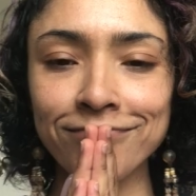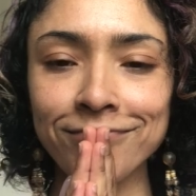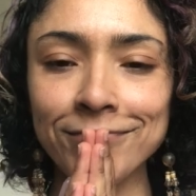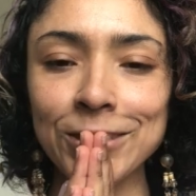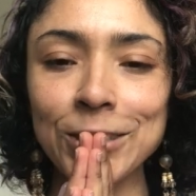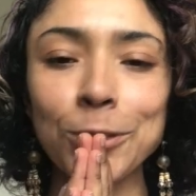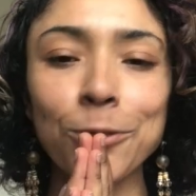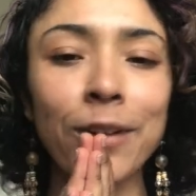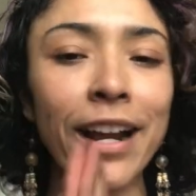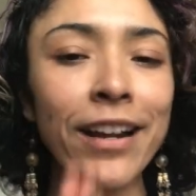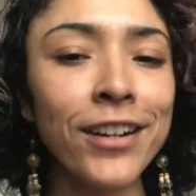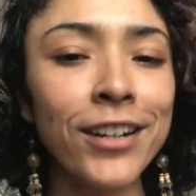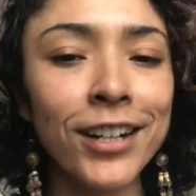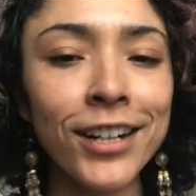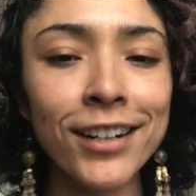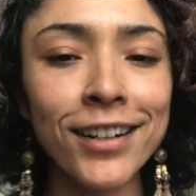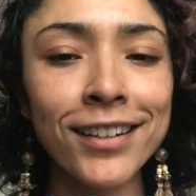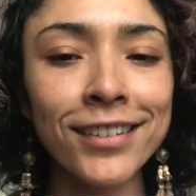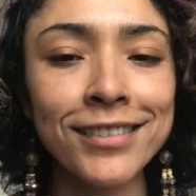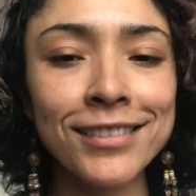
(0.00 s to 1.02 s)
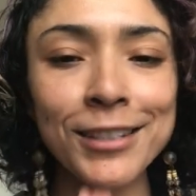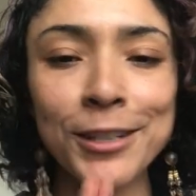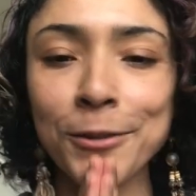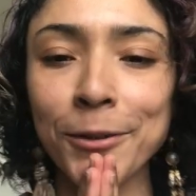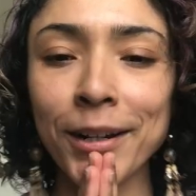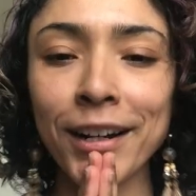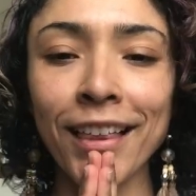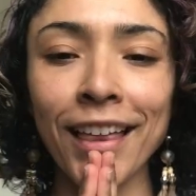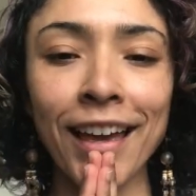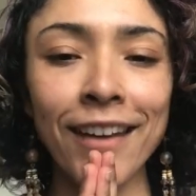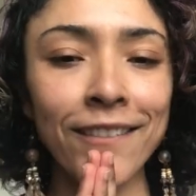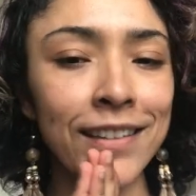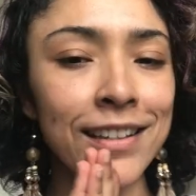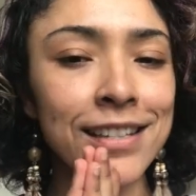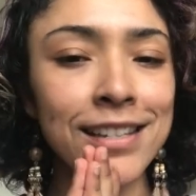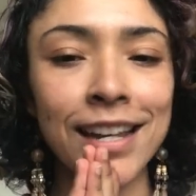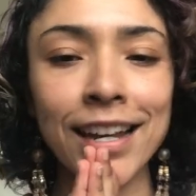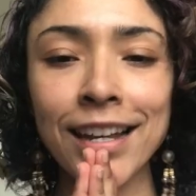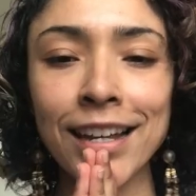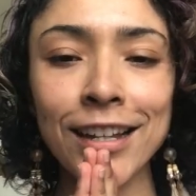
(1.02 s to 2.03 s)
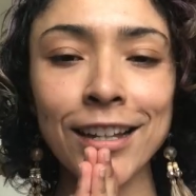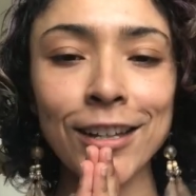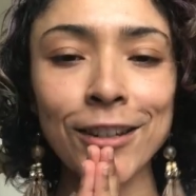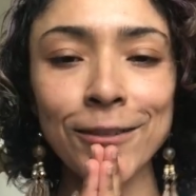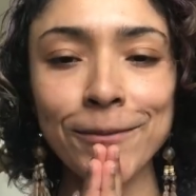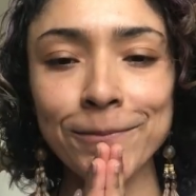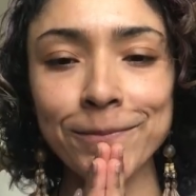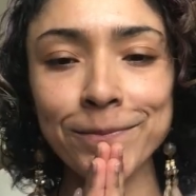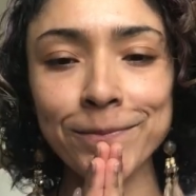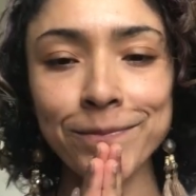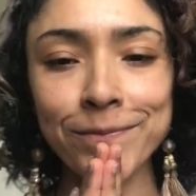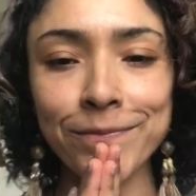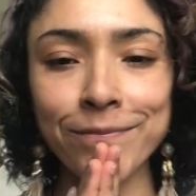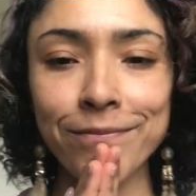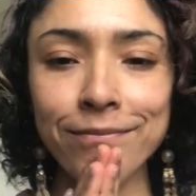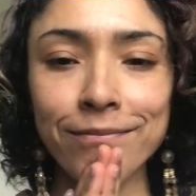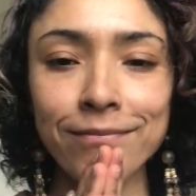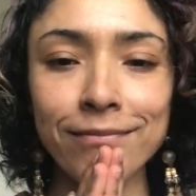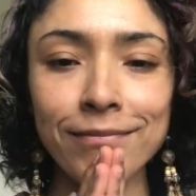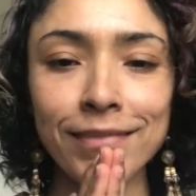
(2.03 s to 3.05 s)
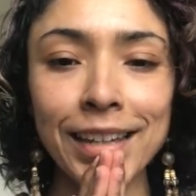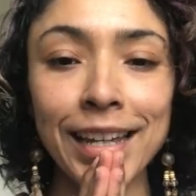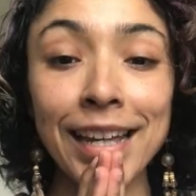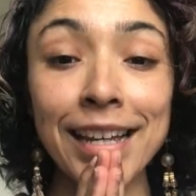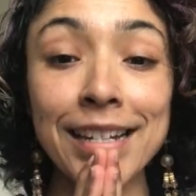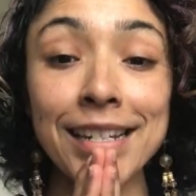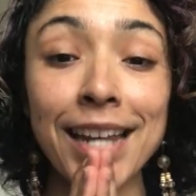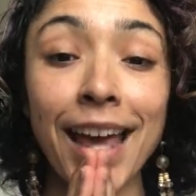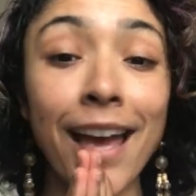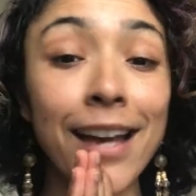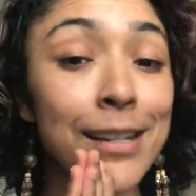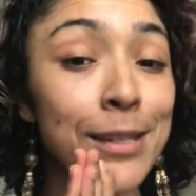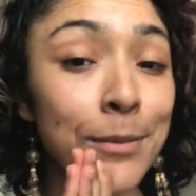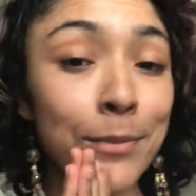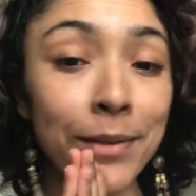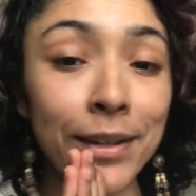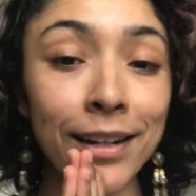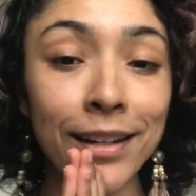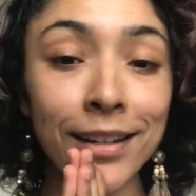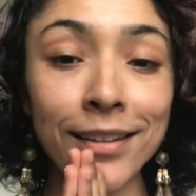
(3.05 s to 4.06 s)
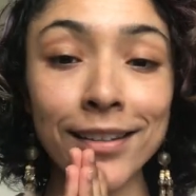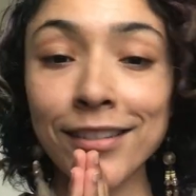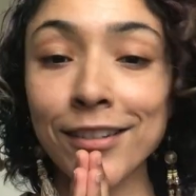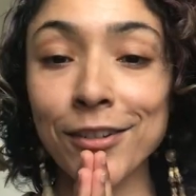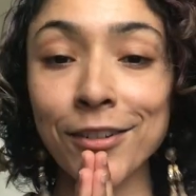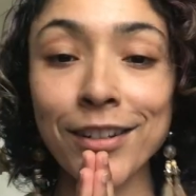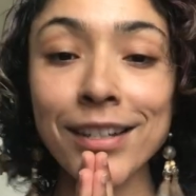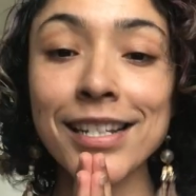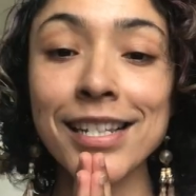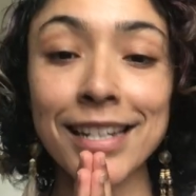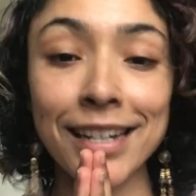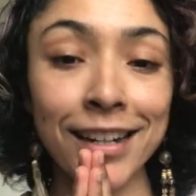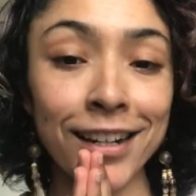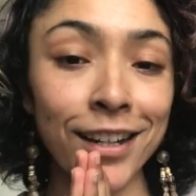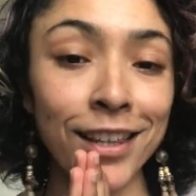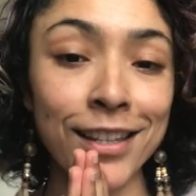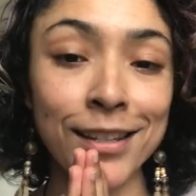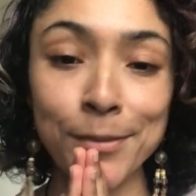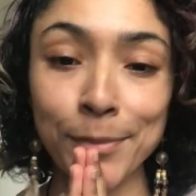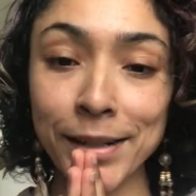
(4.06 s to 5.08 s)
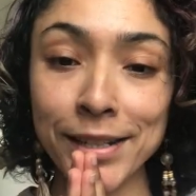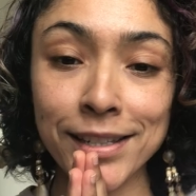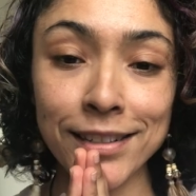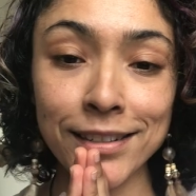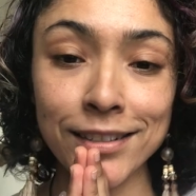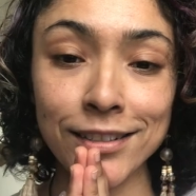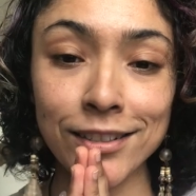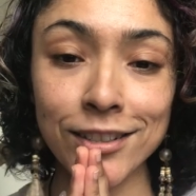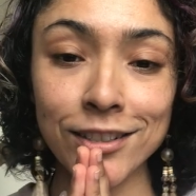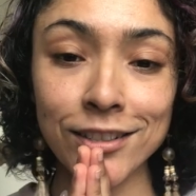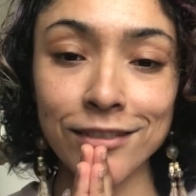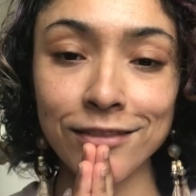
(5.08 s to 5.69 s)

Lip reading: Surrender to where life is taking you. Tag somebody who needs to hear this message.